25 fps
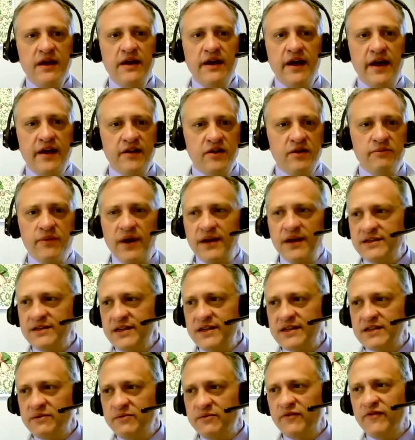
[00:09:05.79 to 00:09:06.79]
and you might see
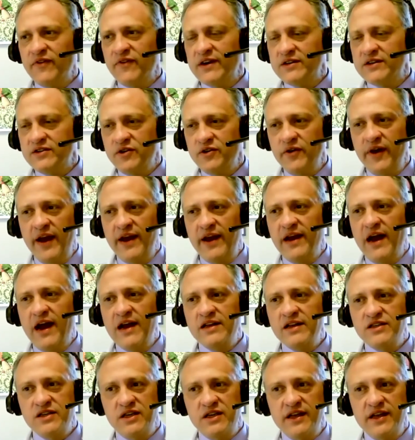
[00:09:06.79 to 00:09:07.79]
someone forget to do hand
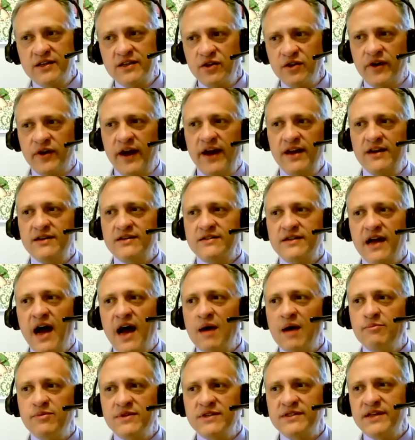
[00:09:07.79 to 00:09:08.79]
hygiene. It's okay to
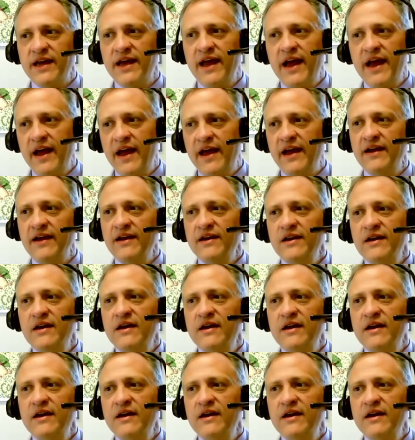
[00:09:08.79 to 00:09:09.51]
stop and say, "Hey,